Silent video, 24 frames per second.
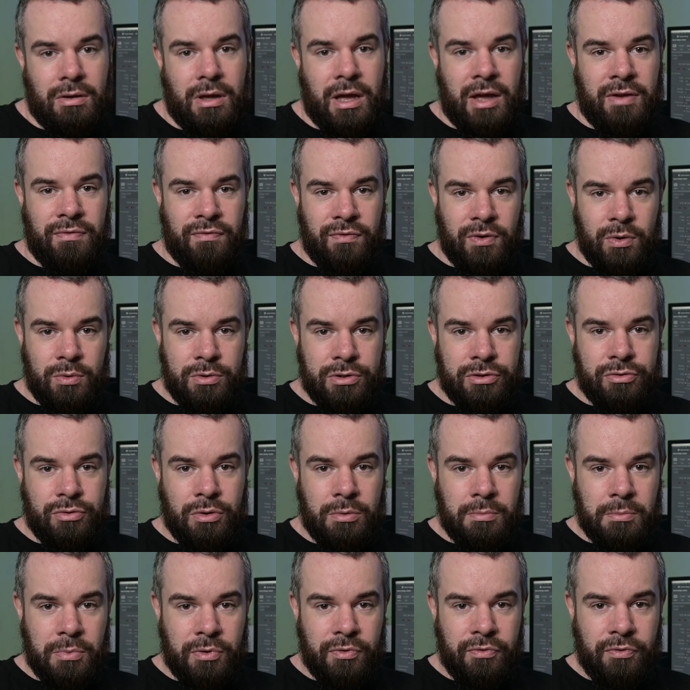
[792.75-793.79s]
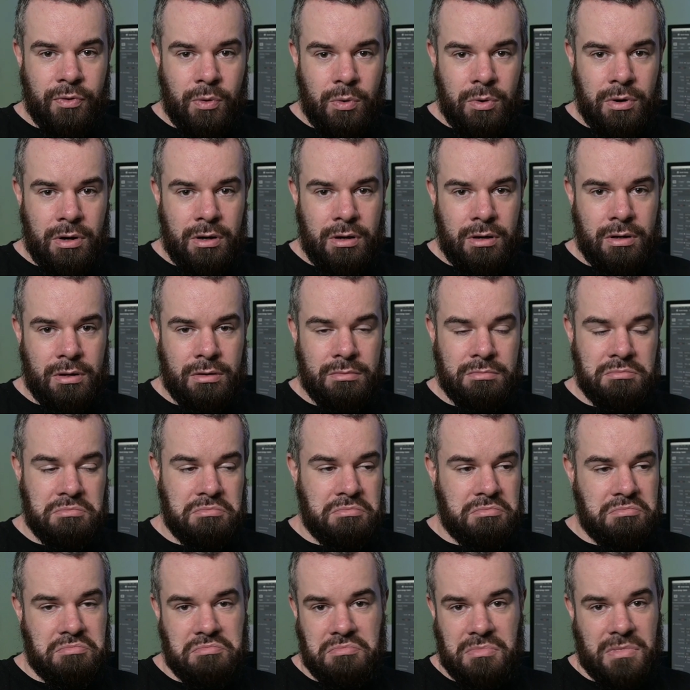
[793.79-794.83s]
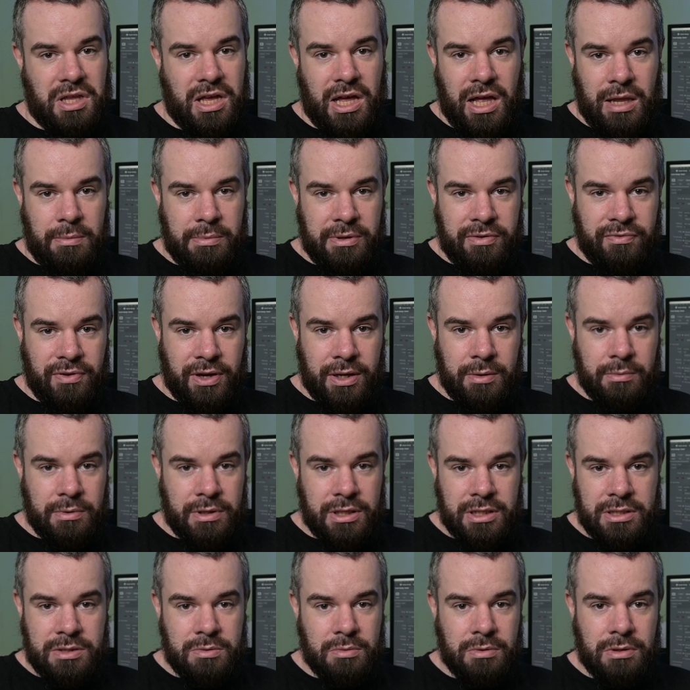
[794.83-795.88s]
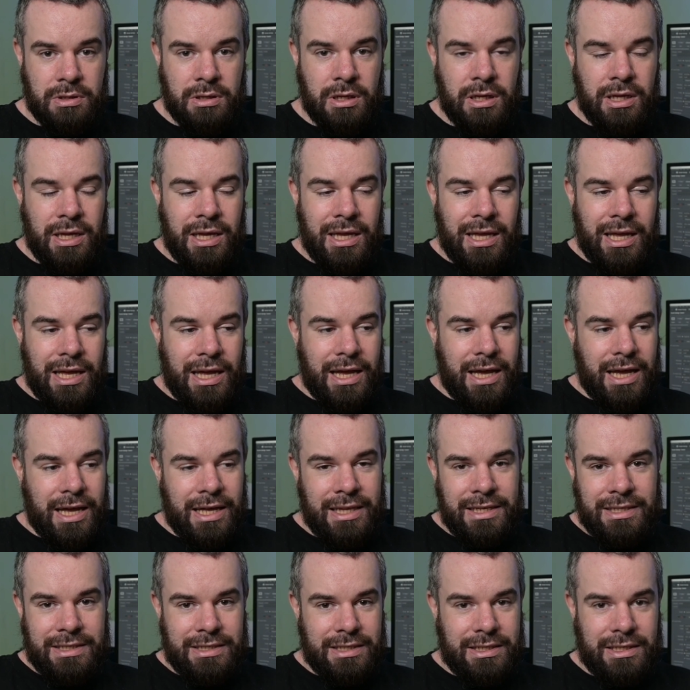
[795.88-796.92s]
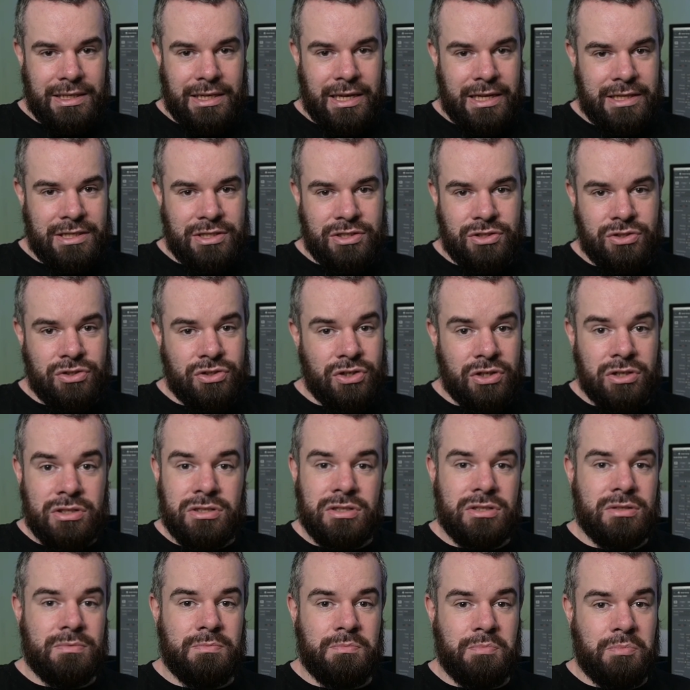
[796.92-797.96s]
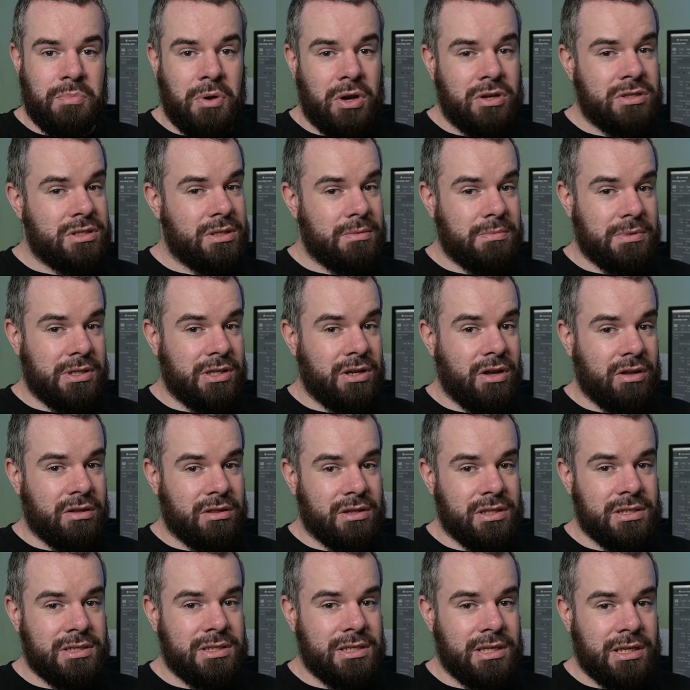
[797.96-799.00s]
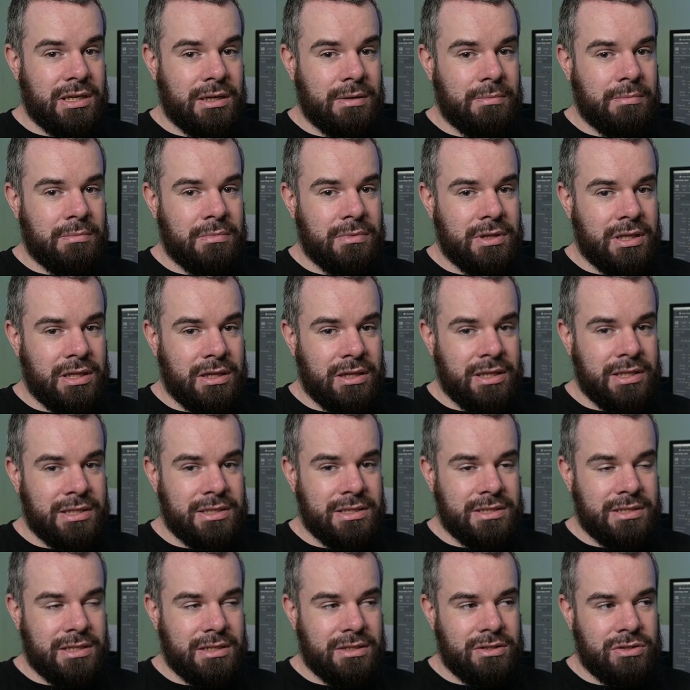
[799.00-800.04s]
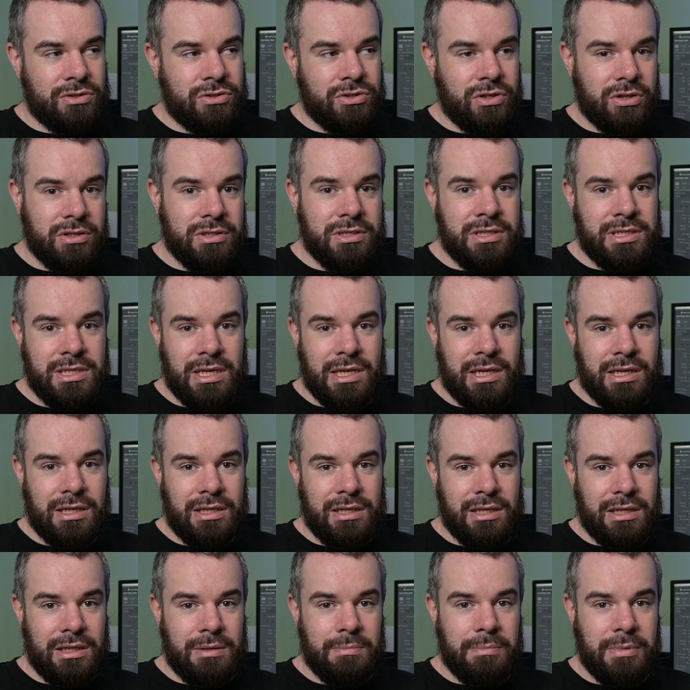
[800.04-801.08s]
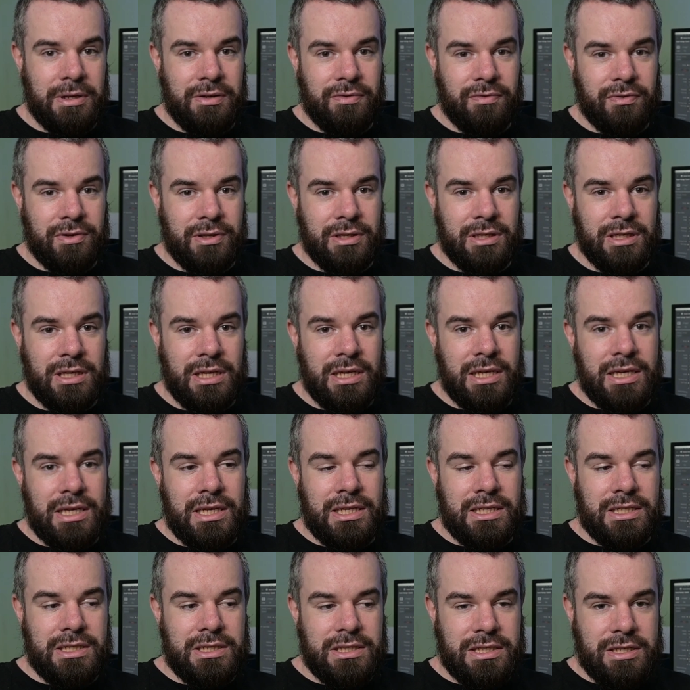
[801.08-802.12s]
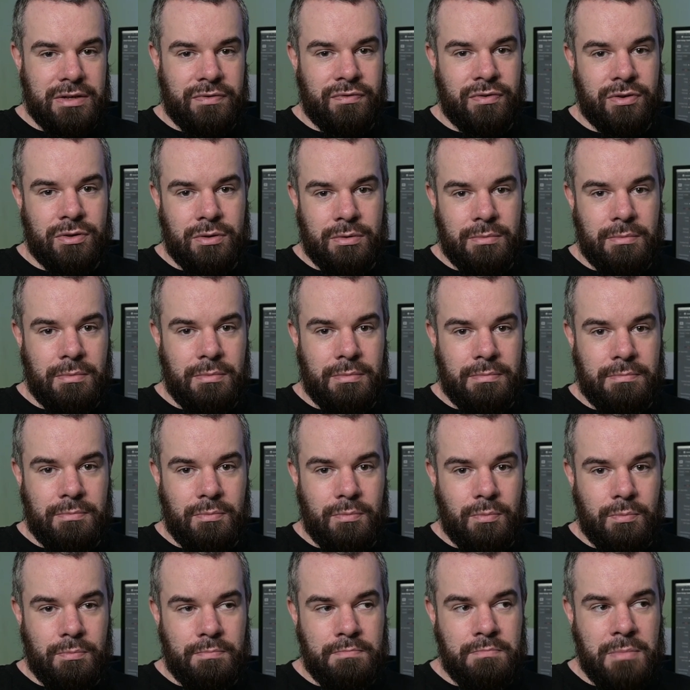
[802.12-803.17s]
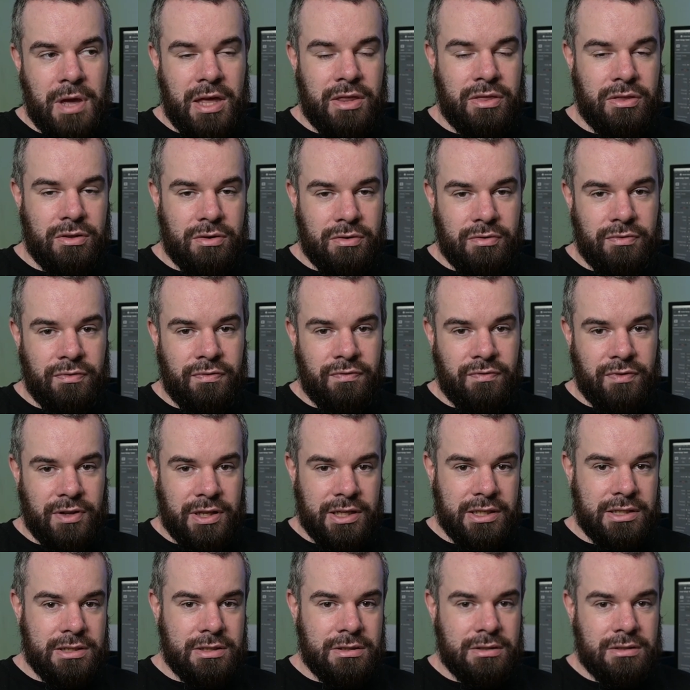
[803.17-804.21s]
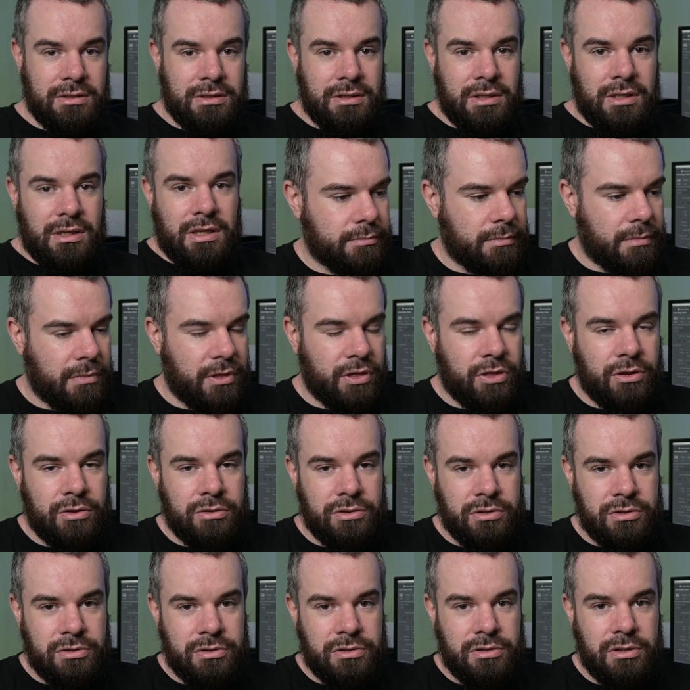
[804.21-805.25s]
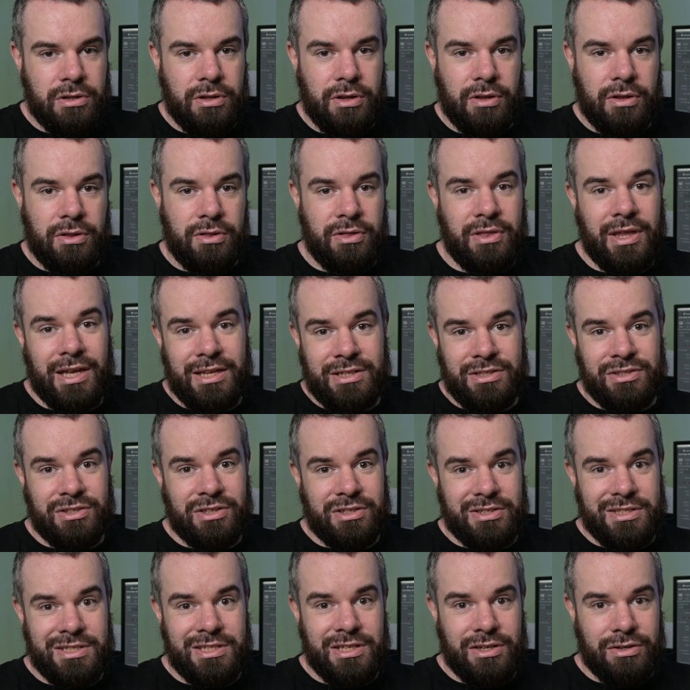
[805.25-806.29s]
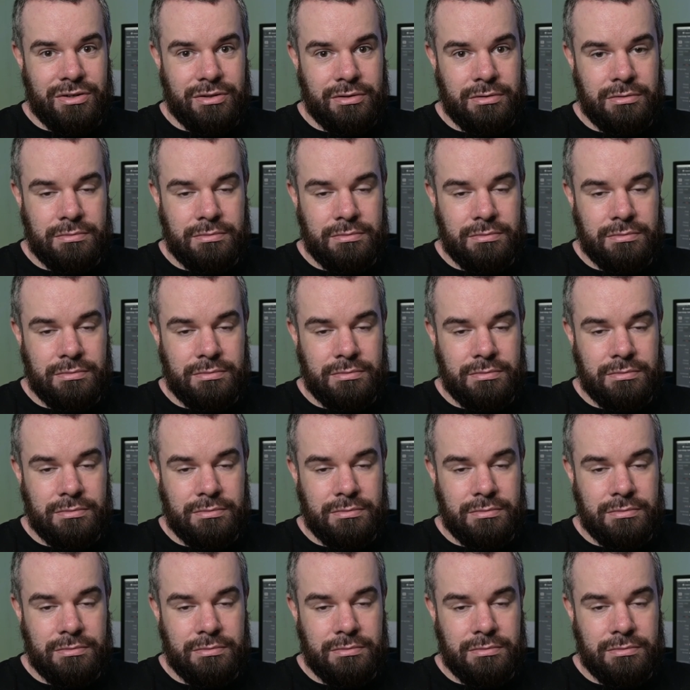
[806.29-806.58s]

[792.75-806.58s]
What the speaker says: I've flown a drone before, I'll be fine with this one. And it's just possibly not the same. That this does take a little bit of a different method of flight. There's that to consider.